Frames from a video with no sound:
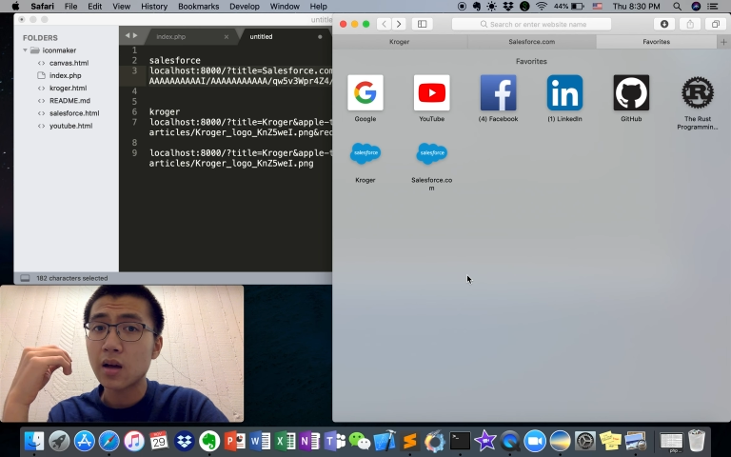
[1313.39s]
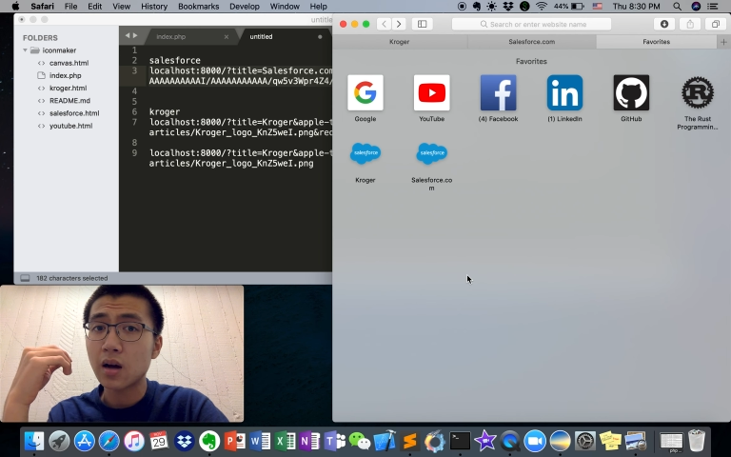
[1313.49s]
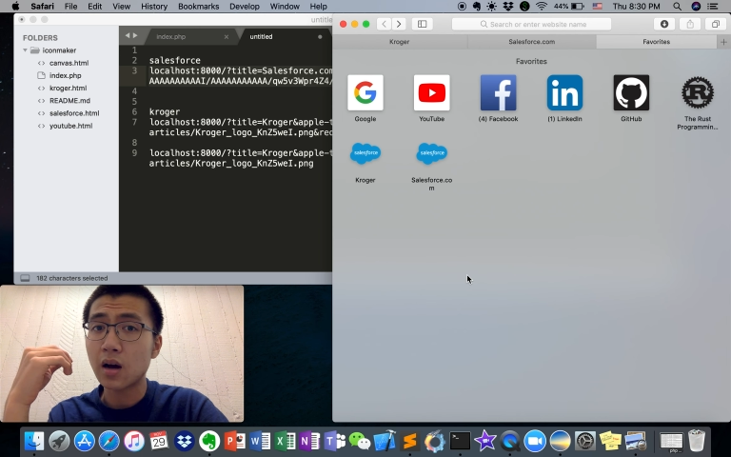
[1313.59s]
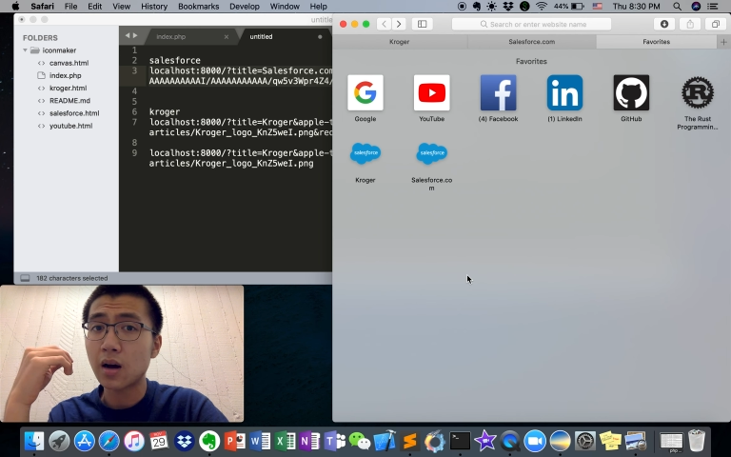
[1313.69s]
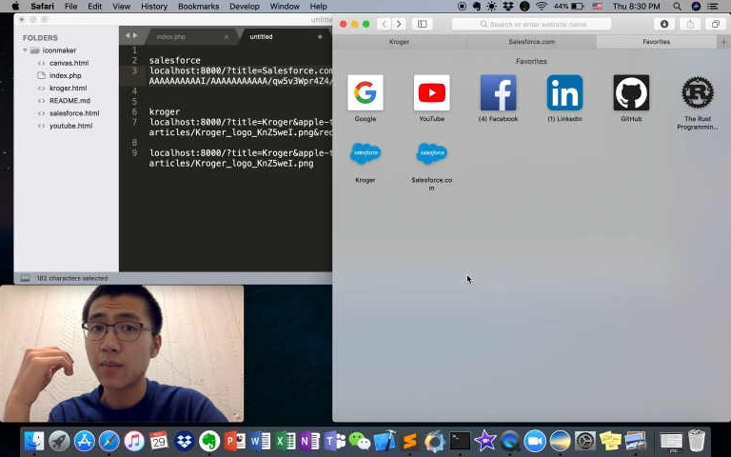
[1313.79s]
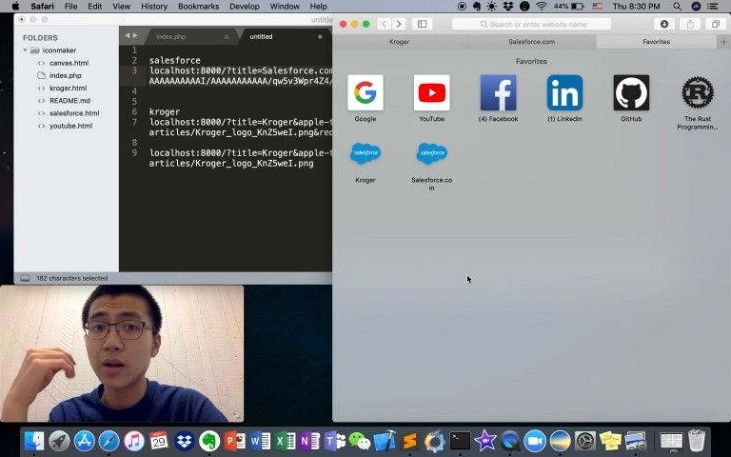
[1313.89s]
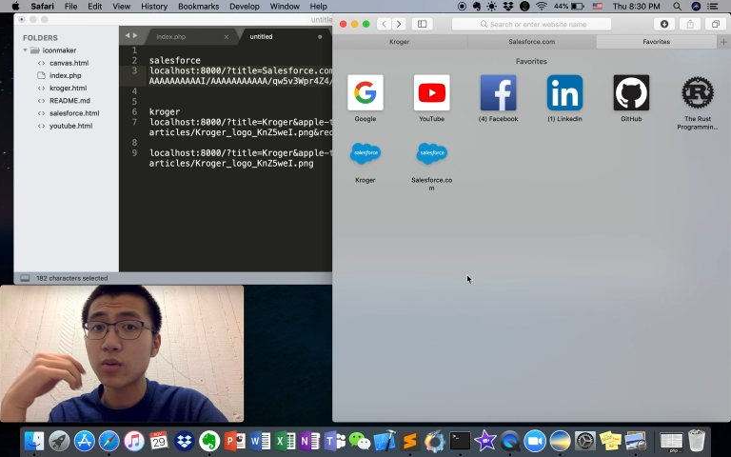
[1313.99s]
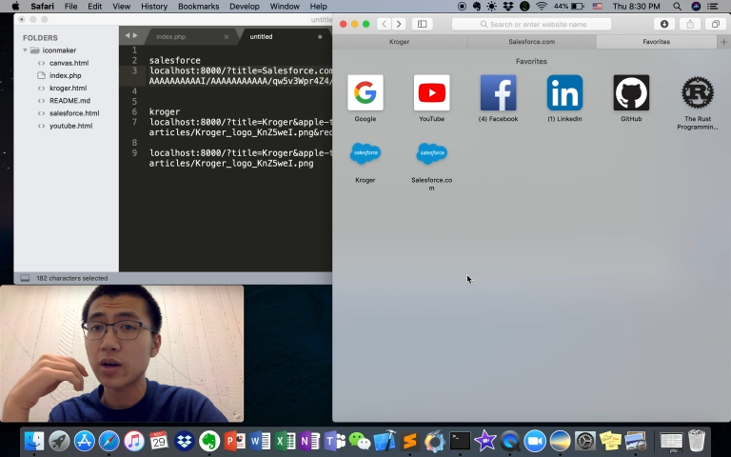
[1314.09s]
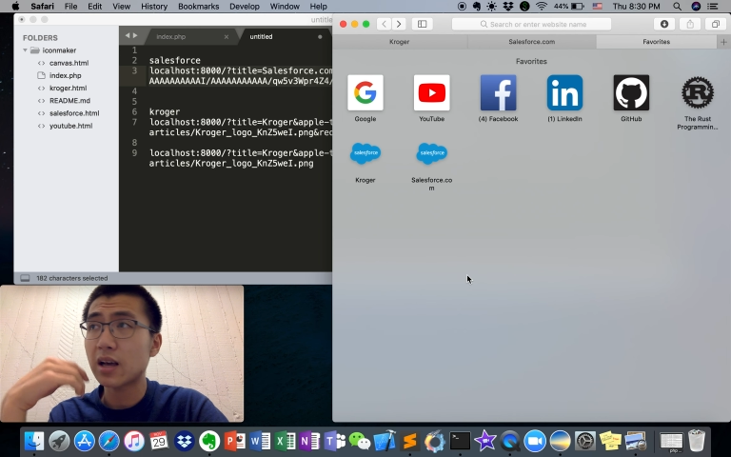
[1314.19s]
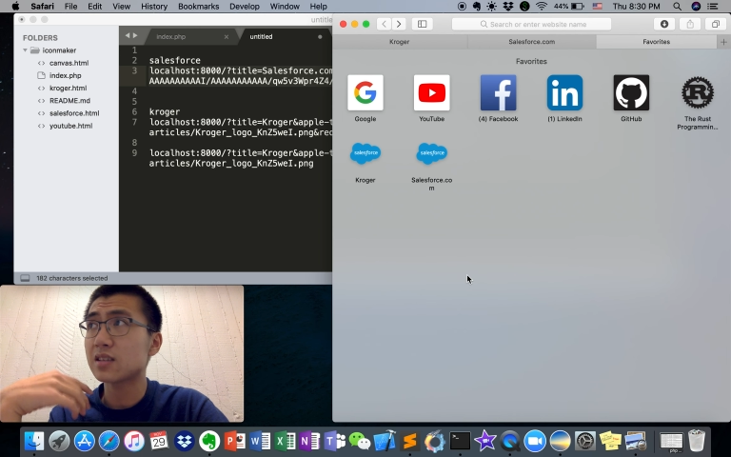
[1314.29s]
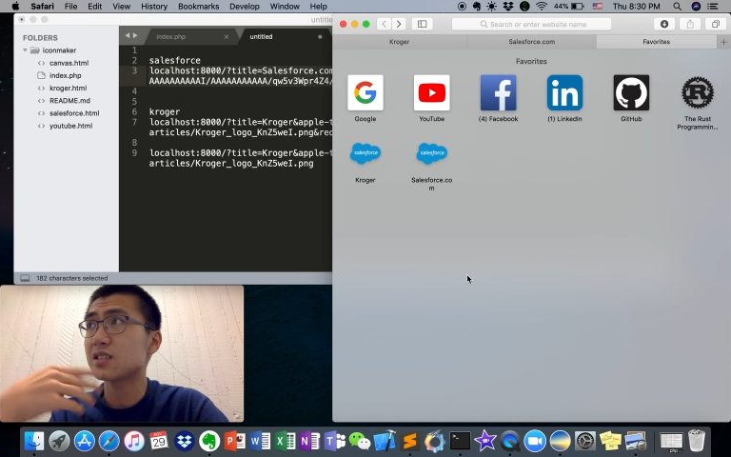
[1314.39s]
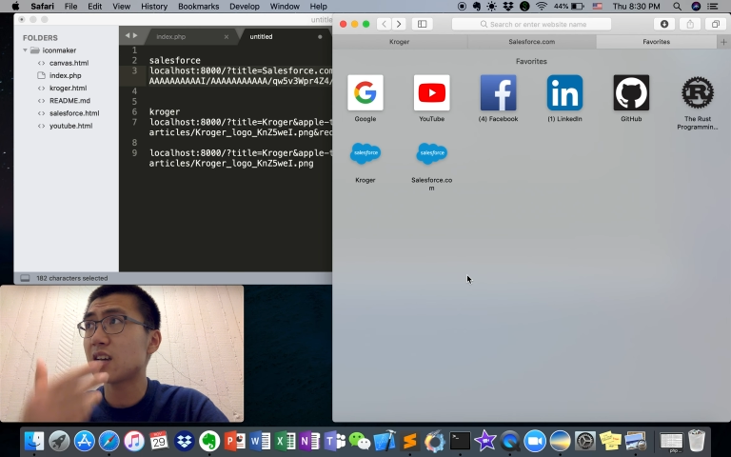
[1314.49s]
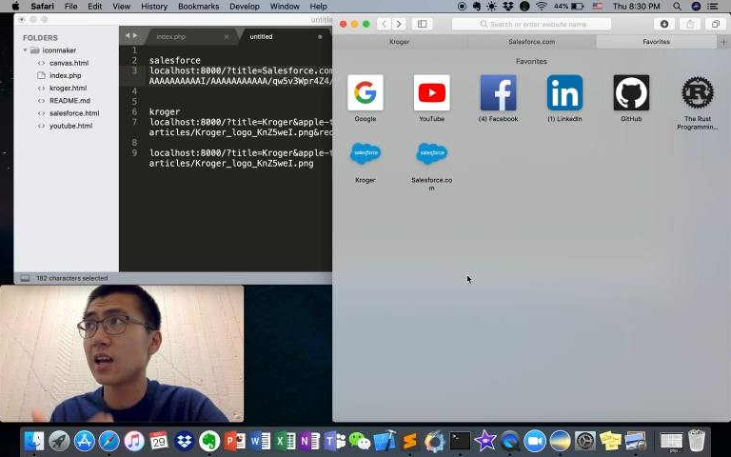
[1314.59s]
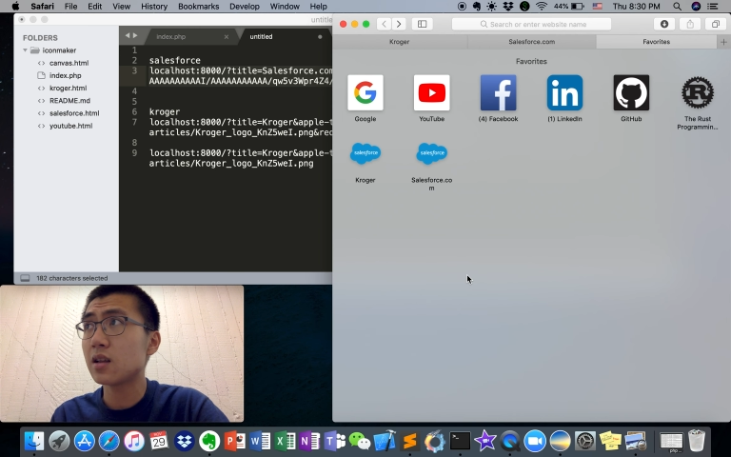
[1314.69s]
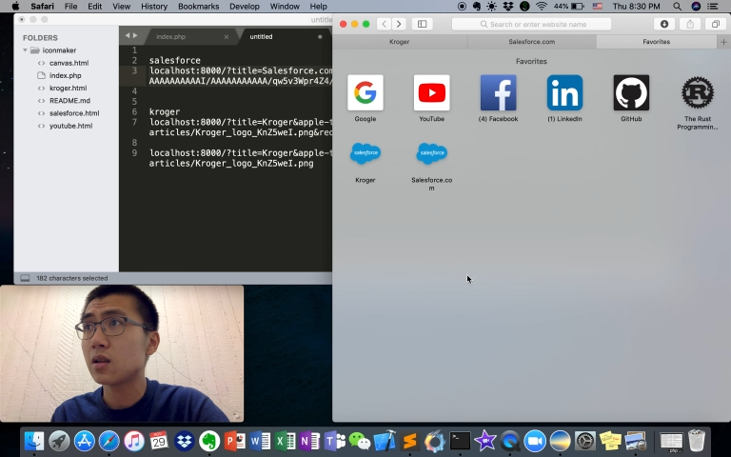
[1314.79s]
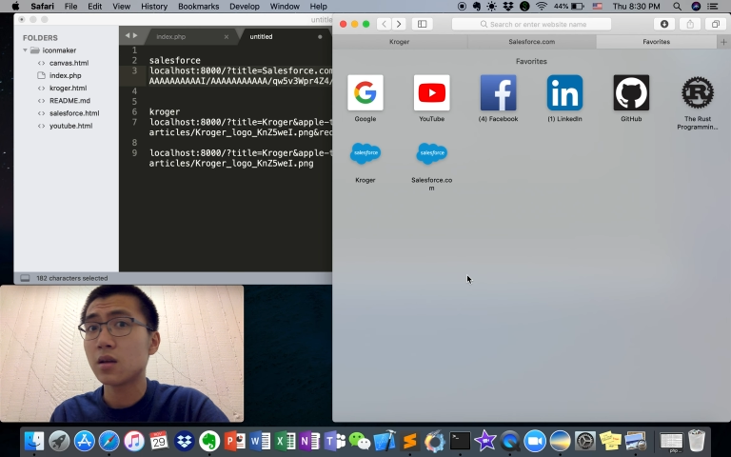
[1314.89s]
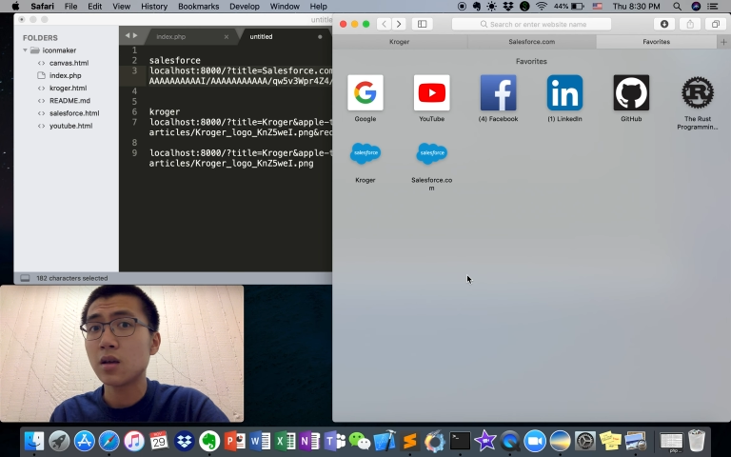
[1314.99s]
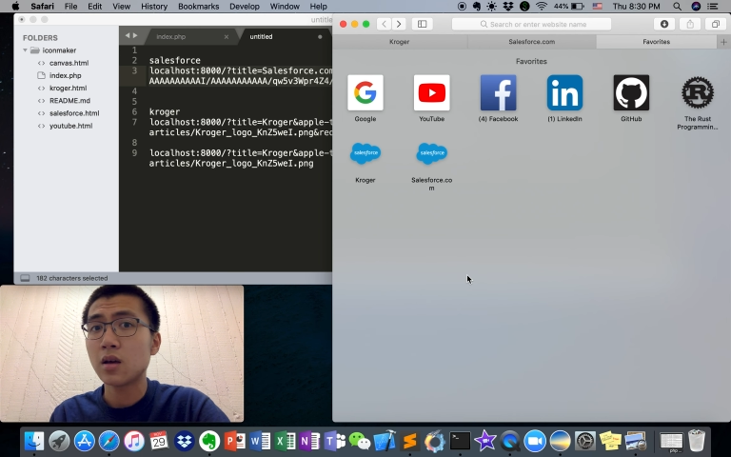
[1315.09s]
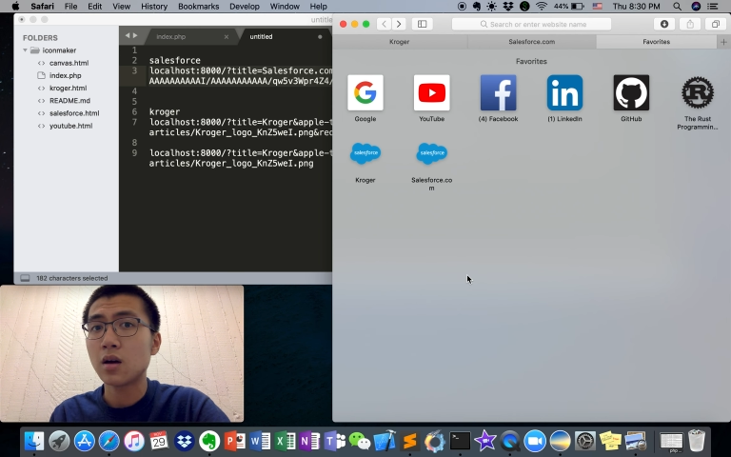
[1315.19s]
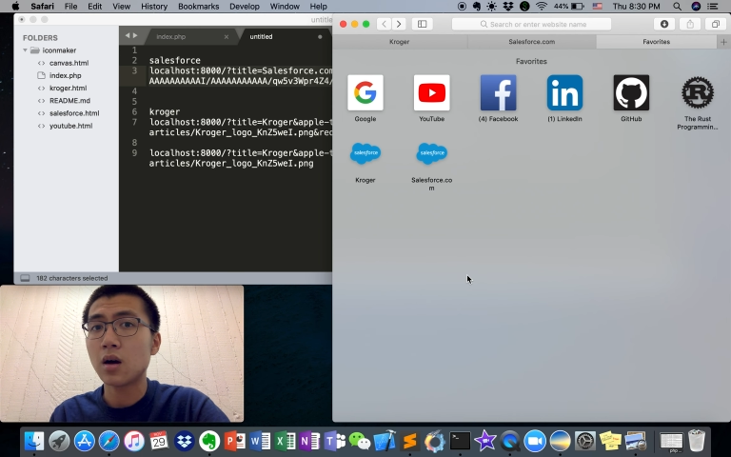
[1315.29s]
Anyway, as I said,
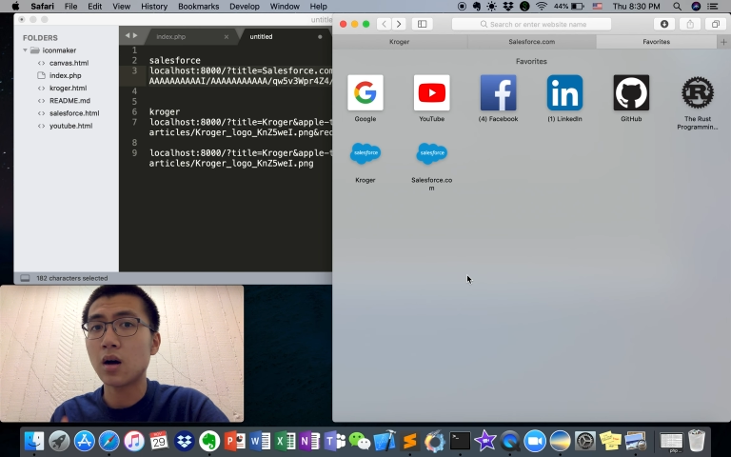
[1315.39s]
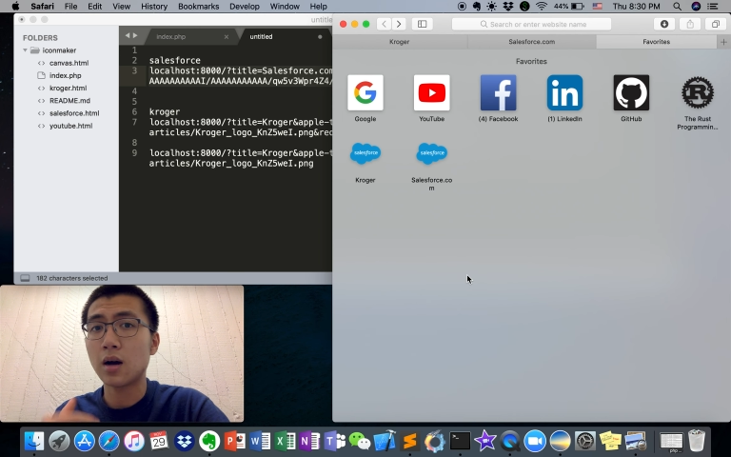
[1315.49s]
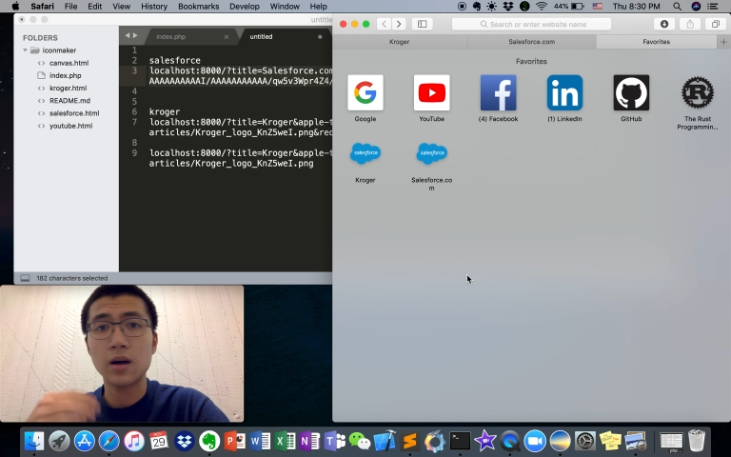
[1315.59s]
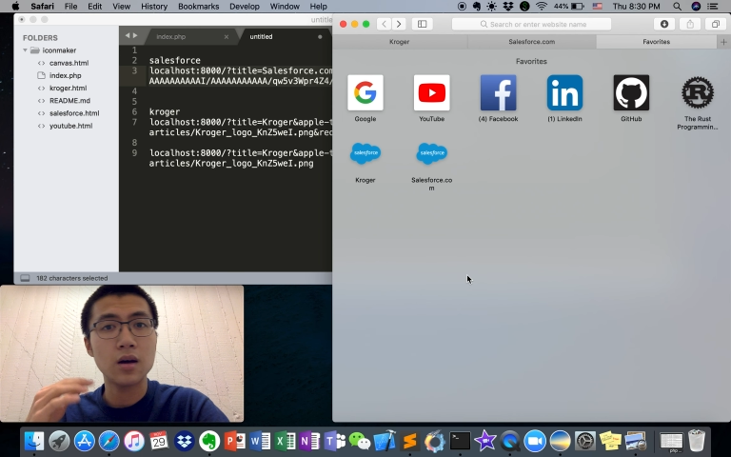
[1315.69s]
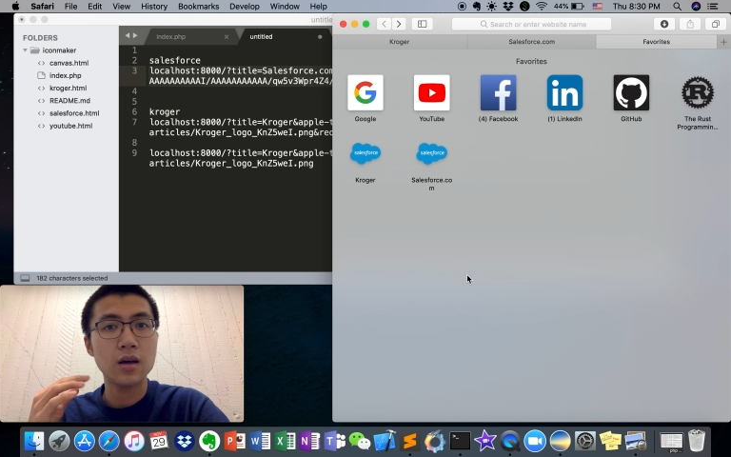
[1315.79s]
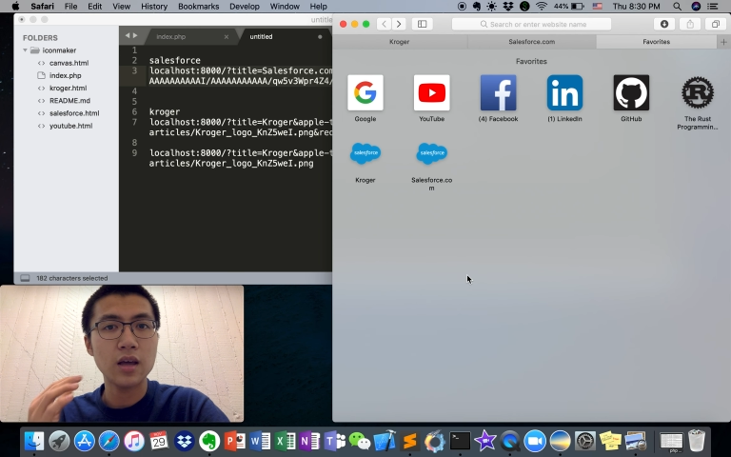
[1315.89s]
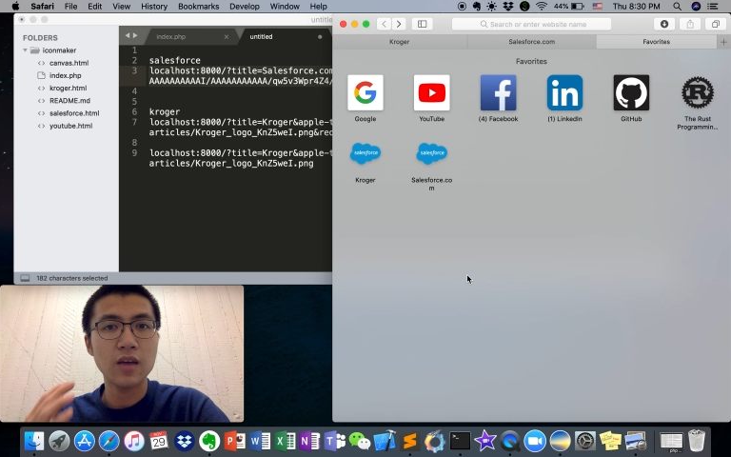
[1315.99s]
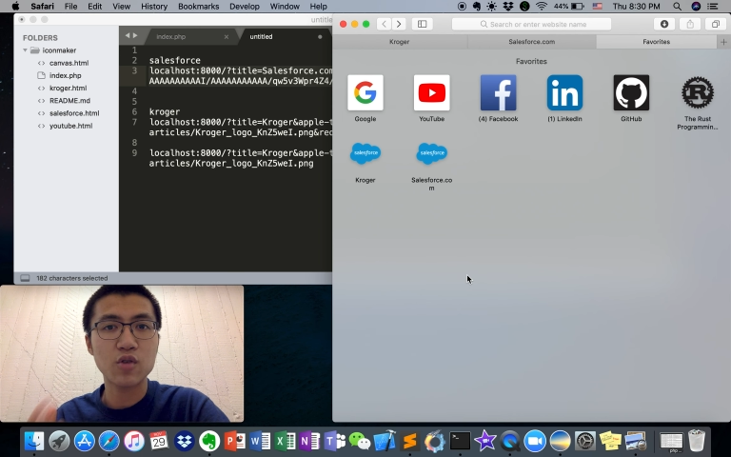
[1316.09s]
if you